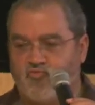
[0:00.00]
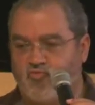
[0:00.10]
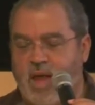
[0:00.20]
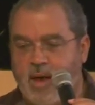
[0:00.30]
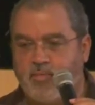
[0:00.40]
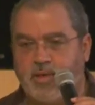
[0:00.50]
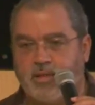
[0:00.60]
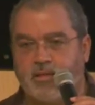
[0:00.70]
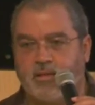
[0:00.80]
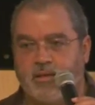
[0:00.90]
wrap
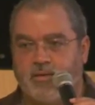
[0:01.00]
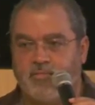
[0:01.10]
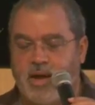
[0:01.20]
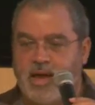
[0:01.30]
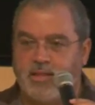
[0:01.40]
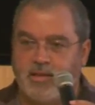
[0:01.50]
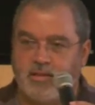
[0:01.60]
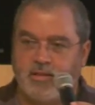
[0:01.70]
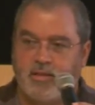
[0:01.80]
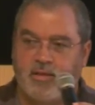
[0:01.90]
it, bind
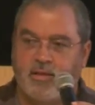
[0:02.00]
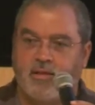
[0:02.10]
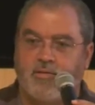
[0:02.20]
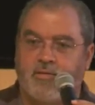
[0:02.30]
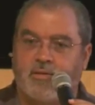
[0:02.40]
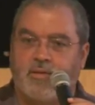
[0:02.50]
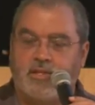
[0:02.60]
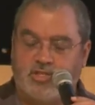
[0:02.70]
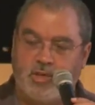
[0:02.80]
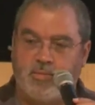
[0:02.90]
it,
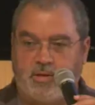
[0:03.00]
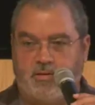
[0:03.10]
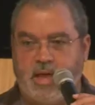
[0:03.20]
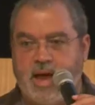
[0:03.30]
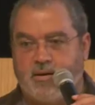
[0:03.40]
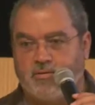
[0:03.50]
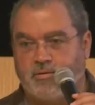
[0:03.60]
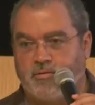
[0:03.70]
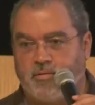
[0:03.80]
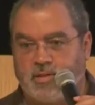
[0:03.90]
and ship it out.
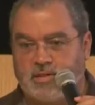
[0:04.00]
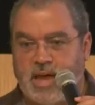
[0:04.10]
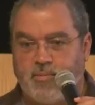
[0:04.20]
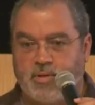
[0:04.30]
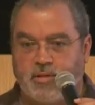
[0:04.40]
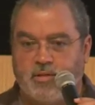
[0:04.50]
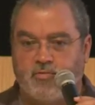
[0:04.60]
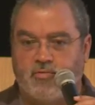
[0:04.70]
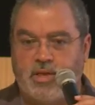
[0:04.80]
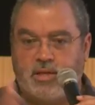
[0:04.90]
This happened
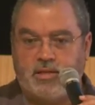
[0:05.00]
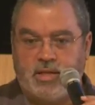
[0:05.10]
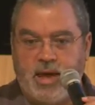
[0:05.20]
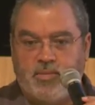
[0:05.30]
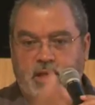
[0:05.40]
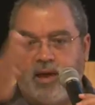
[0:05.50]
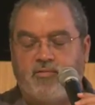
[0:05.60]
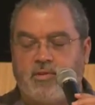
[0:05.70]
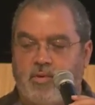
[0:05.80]
weekly, happened every